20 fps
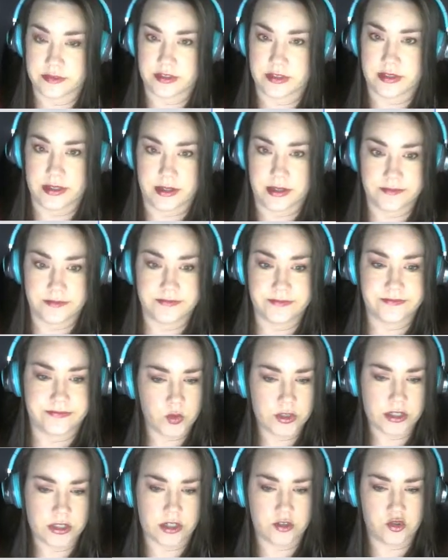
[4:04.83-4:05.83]
Yeah.
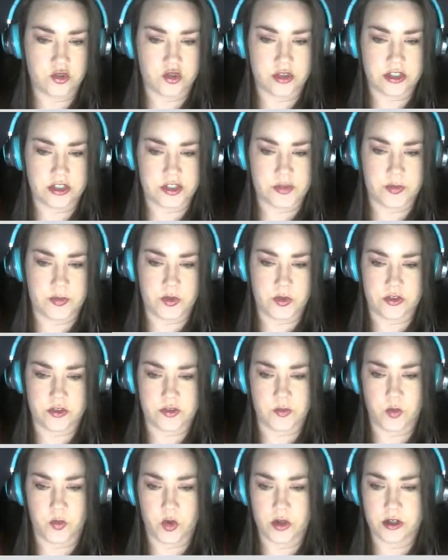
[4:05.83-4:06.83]
What country
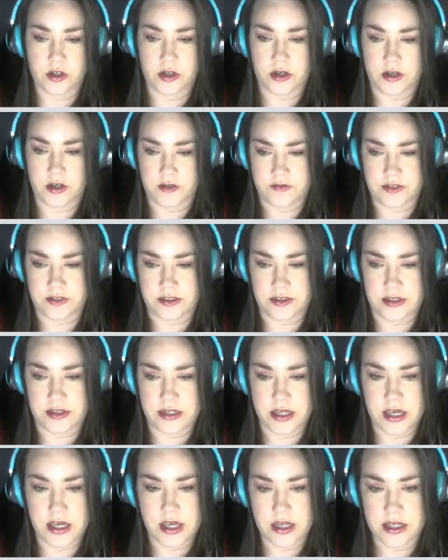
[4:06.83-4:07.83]
exports more coffee
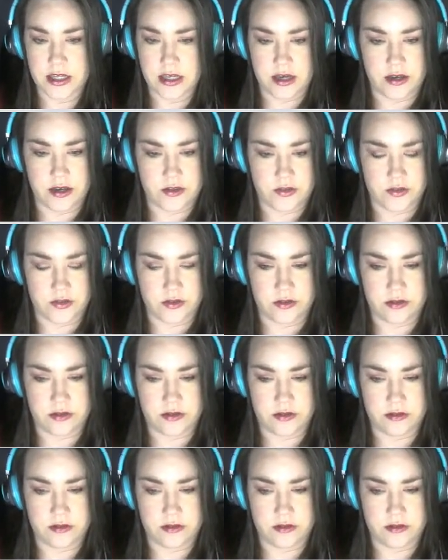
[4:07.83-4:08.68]
than any other?